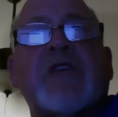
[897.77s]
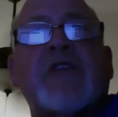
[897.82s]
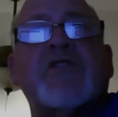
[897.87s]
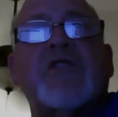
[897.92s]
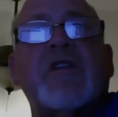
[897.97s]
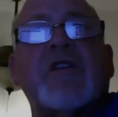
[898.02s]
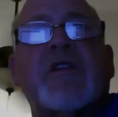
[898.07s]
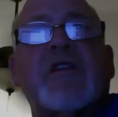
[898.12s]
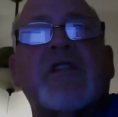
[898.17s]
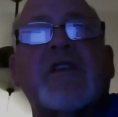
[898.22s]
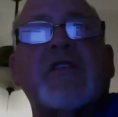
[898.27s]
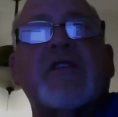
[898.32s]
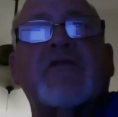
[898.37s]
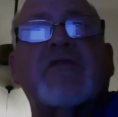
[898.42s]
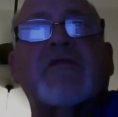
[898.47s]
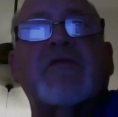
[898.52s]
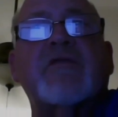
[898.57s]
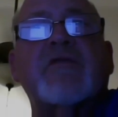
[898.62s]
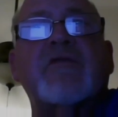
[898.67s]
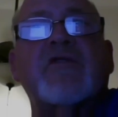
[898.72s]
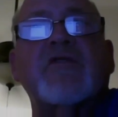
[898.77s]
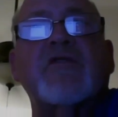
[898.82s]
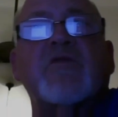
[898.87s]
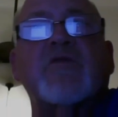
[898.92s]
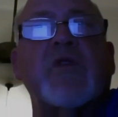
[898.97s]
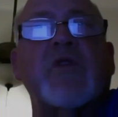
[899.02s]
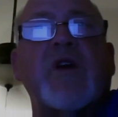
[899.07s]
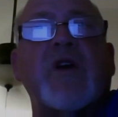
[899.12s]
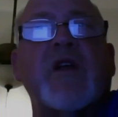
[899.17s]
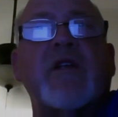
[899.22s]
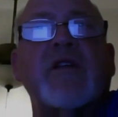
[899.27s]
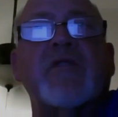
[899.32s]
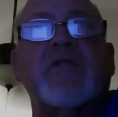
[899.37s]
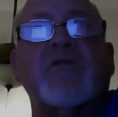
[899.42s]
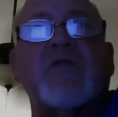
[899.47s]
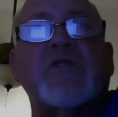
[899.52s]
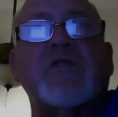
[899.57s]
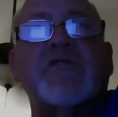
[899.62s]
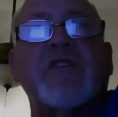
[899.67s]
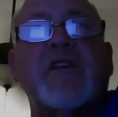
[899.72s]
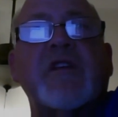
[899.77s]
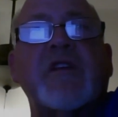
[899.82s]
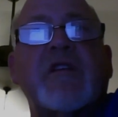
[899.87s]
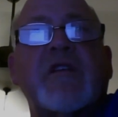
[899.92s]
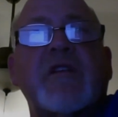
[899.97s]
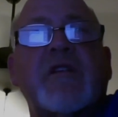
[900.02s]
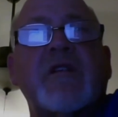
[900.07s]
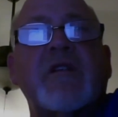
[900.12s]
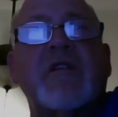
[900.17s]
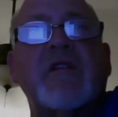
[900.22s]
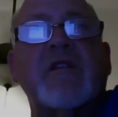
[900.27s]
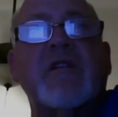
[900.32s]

action on this since we're not endorsing it?